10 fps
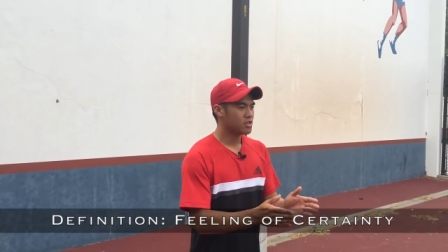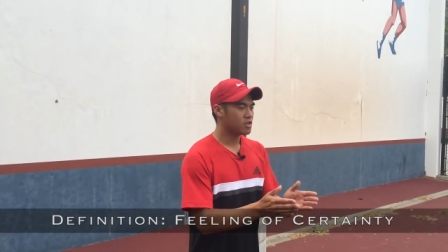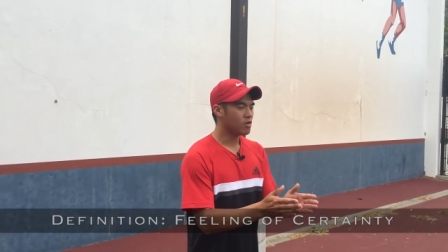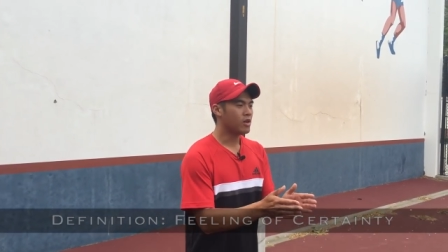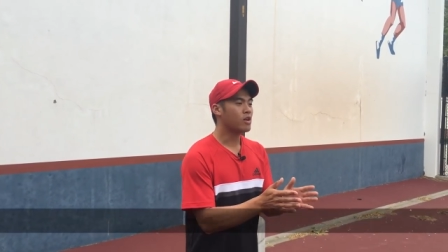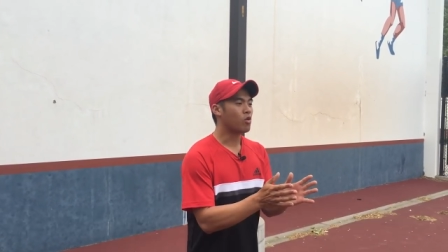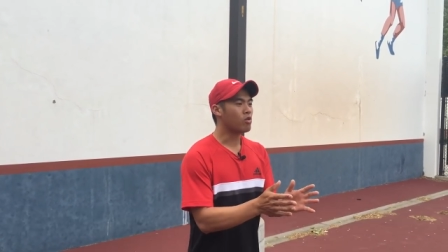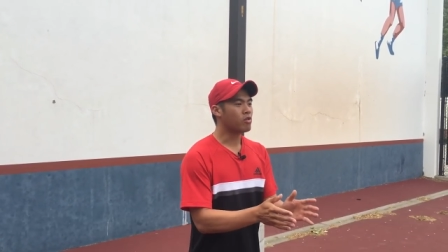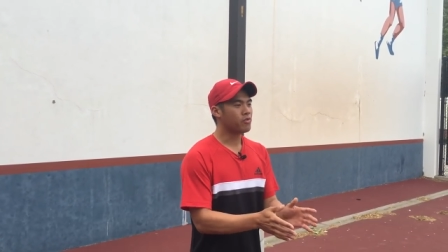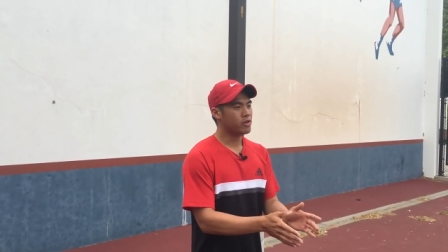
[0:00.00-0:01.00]
So in
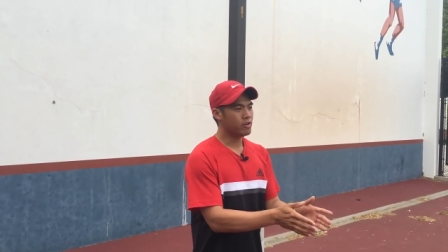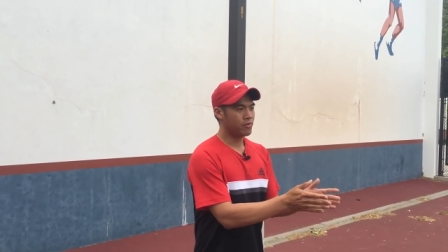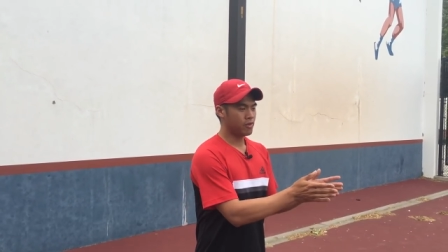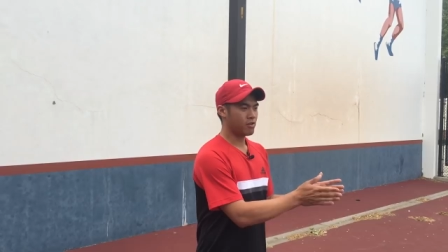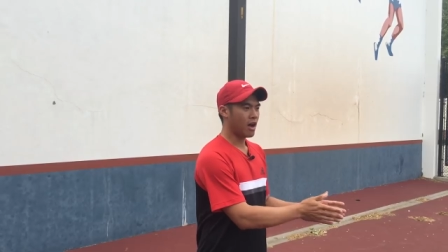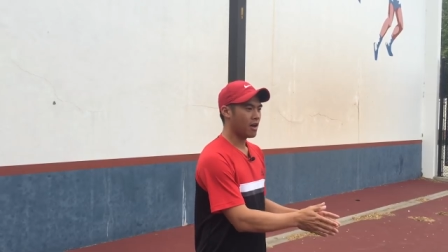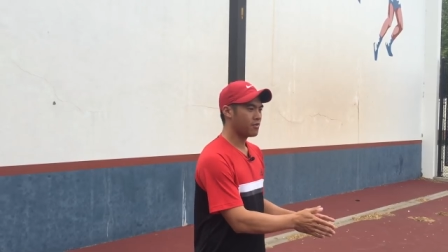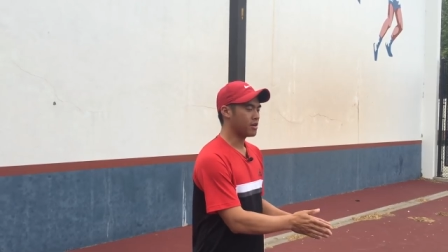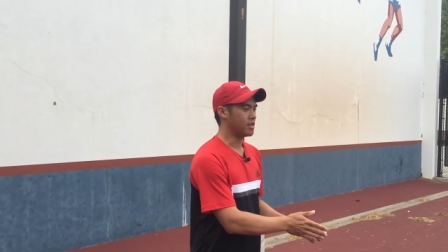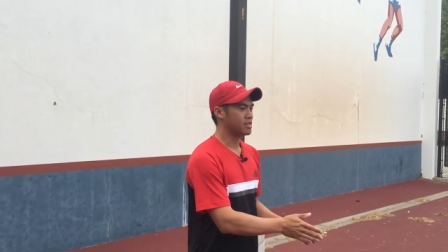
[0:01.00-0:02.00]
order for you to feel
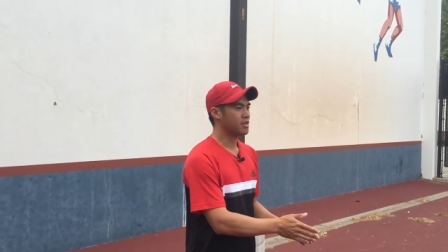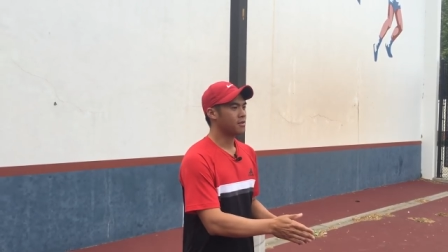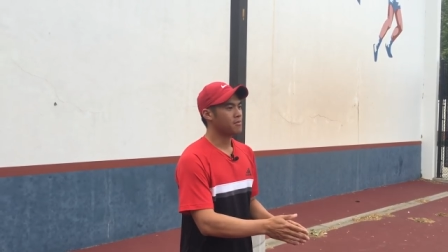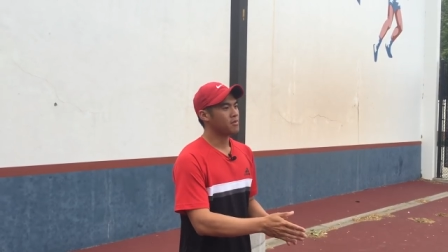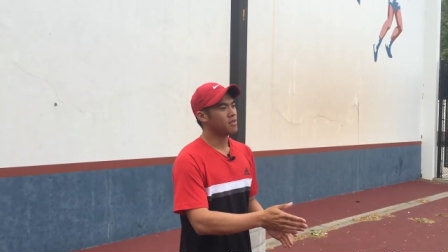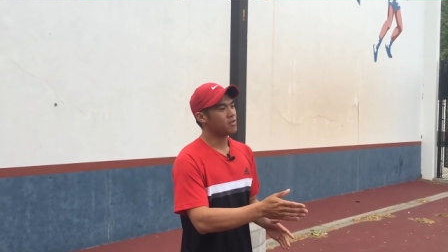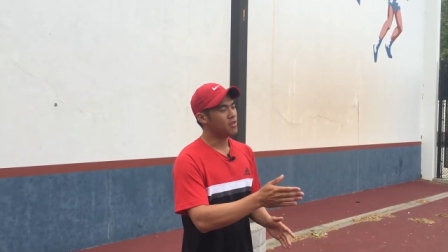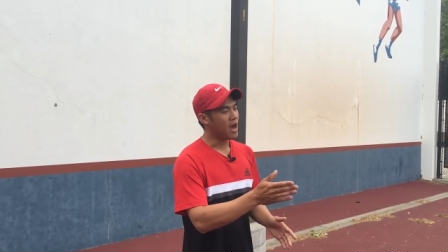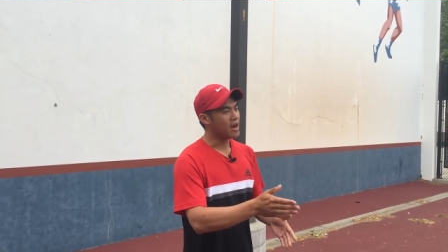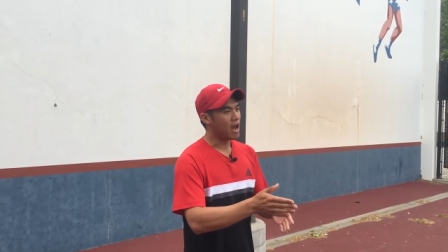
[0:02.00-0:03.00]
confident,
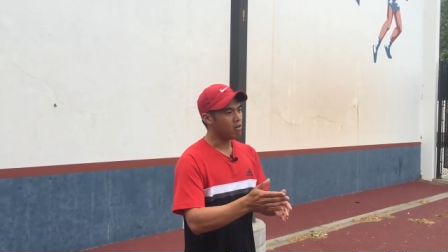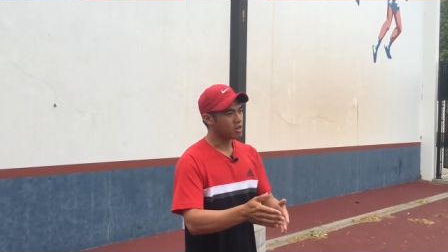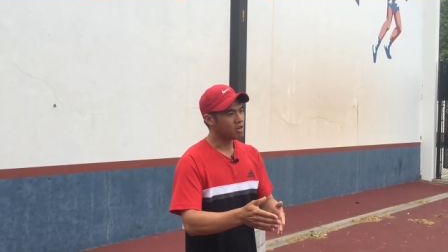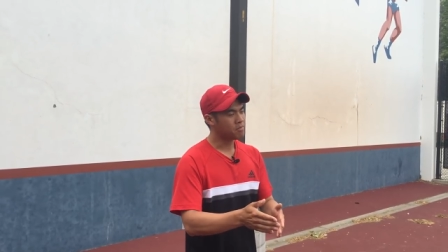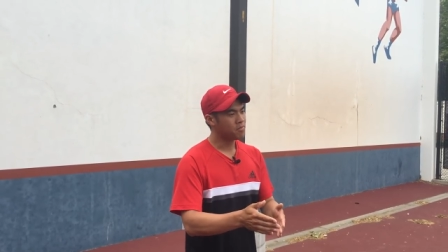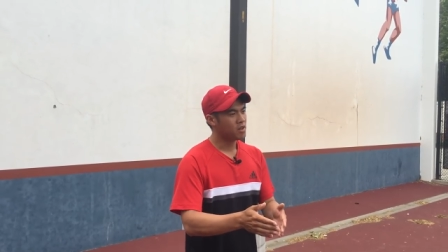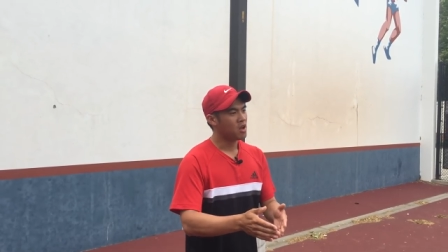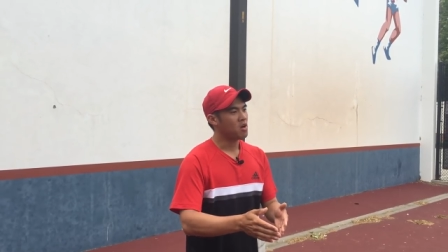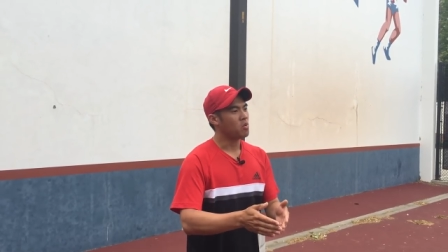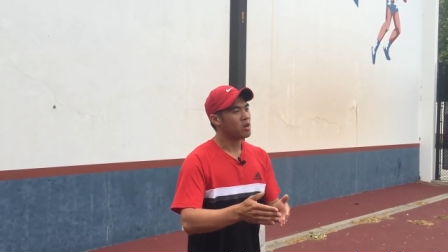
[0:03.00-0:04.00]
that outcome
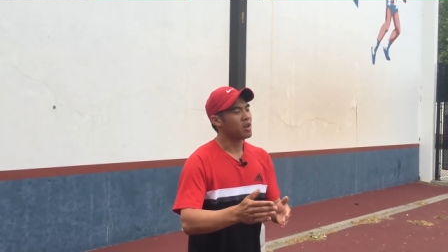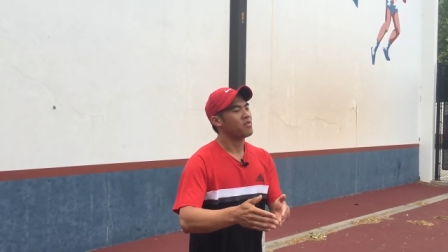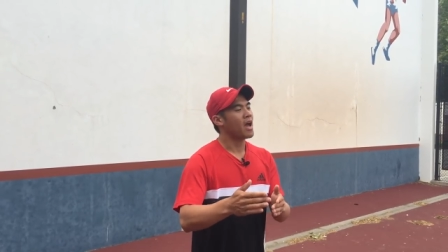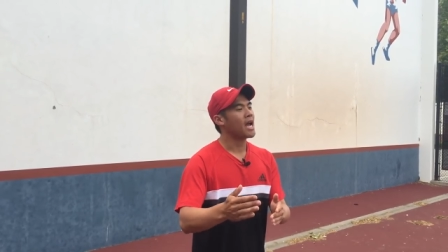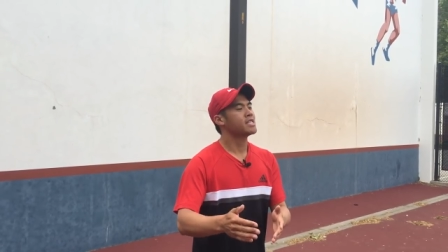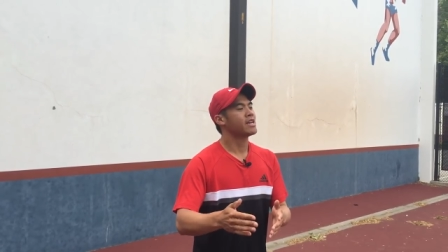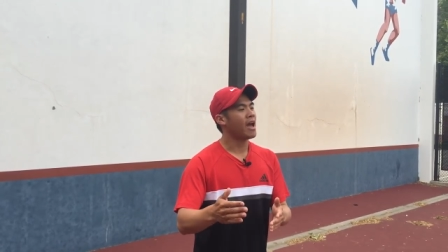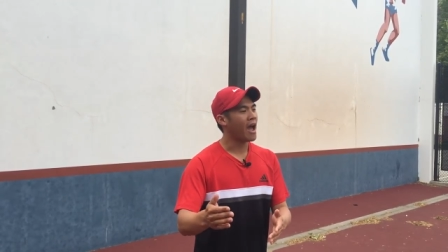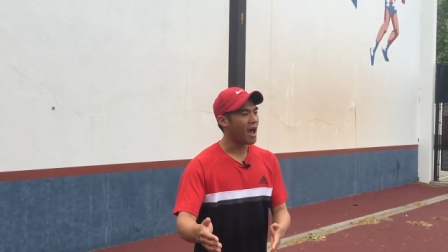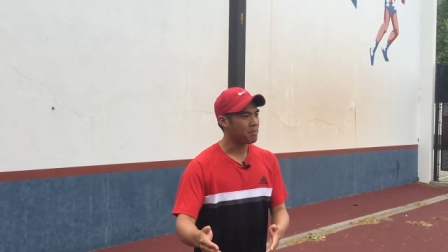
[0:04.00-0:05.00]
would have had to
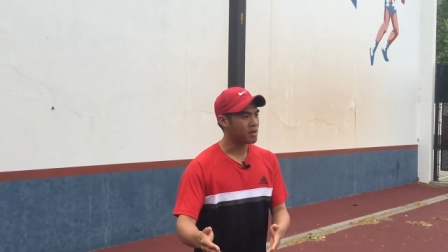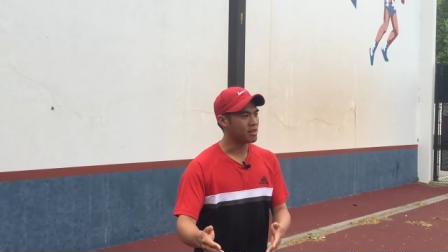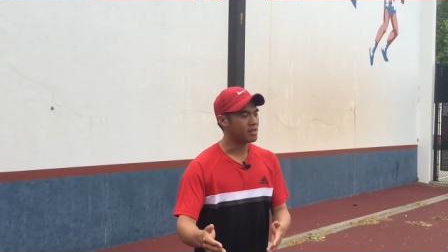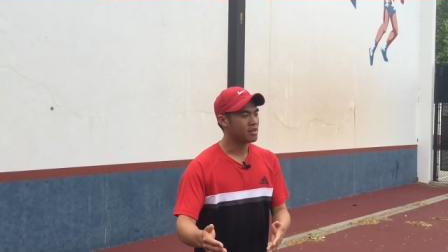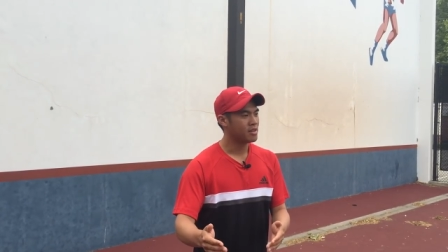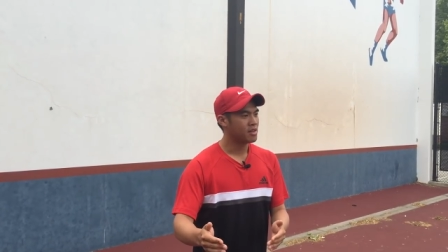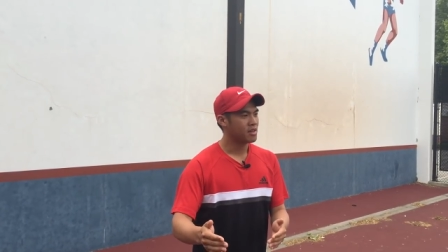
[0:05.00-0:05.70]
happen